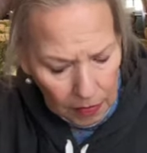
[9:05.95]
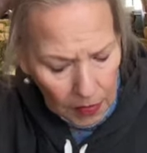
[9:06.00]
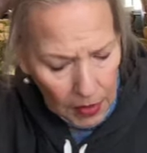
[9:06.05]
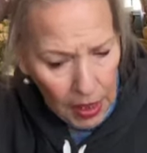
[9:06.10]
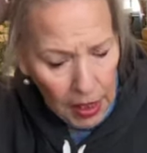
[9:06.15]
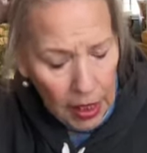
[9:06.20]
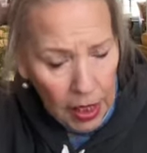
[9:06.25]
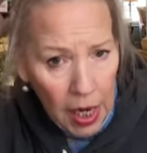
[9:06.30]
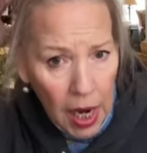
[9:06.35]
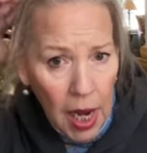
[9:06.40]

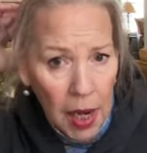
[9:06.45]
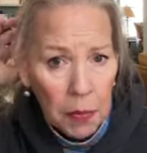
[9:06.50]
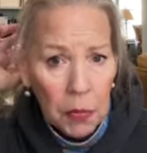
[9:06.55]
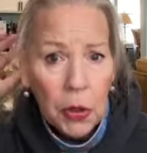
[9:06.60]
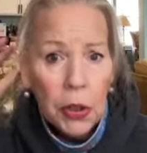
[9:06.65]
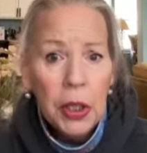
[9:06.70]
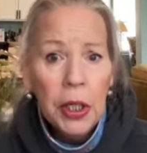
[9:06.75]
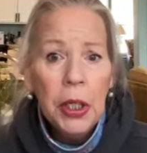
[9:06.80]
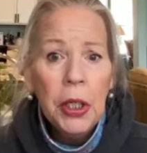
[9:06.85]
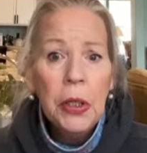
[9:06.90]
And I'm
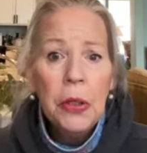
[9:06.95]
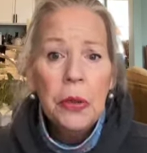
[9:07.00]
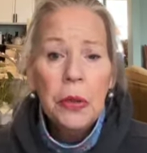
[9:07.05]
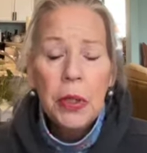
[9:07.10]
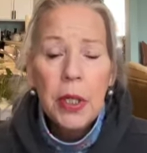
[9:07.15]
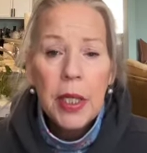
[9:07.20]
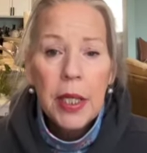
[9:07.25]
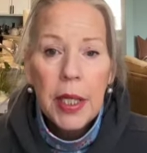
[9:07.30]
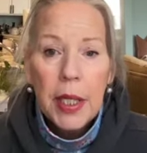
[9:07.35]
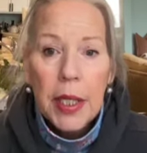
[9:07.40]
going to
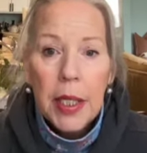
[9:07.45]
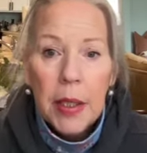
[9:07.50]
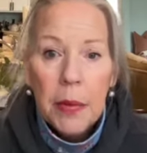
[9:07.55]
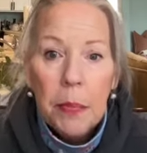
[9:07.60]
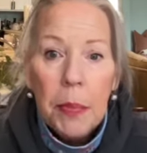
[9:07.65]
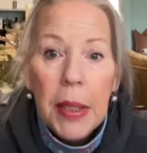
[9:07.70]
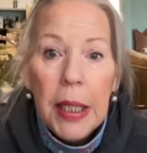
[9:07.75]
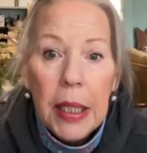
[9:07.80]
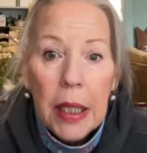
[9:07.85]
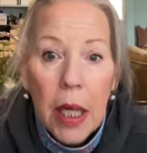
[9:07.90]
use the
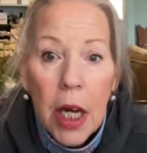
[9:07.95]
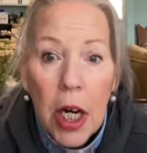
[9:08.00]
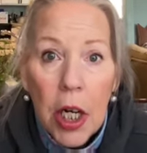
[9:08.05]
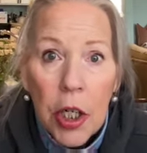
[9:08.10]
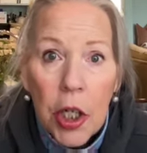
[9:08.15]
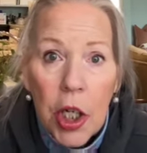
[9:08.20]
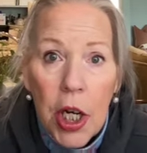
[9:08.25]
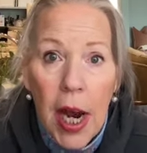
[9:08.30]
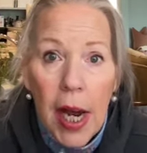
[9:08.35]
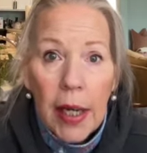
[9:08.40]
Pilar
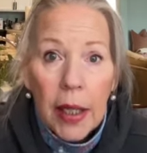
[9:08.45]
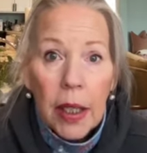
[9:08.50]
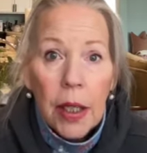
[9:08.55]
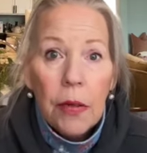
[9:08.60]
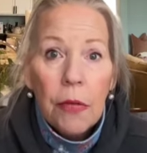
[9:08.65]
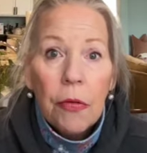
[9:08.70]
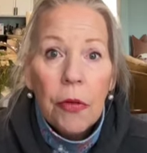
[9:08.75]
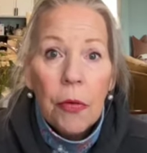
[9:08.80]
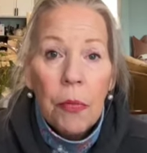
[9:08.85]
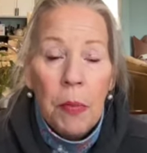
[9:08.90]
jacket
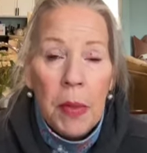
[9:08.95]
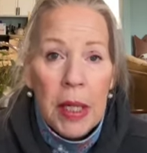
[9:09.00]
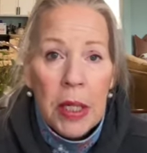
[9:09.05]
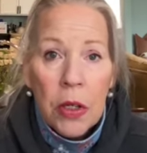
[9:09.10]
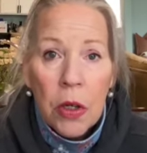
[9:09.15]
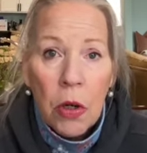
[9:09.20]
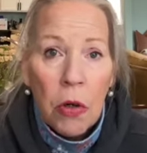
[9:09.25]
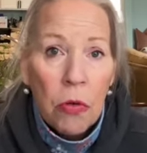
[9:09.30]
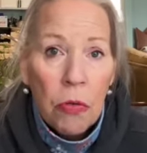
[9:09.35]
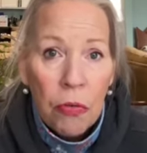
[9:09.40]
from
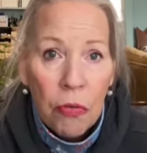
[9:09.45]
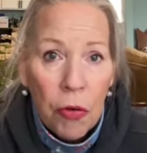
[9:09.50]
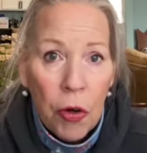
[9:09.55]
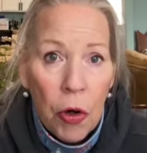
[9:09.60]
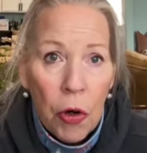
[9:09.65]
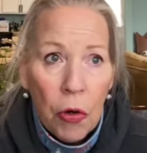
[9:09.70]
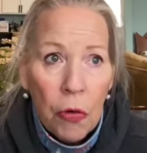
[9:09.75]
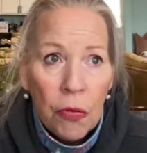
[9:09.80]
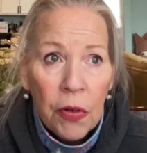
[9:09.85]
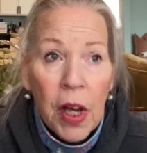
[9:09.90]
Maison
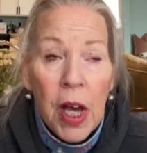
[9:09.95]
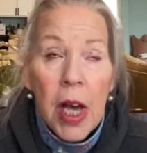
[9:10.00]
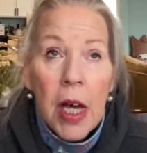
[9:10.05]
Fauve.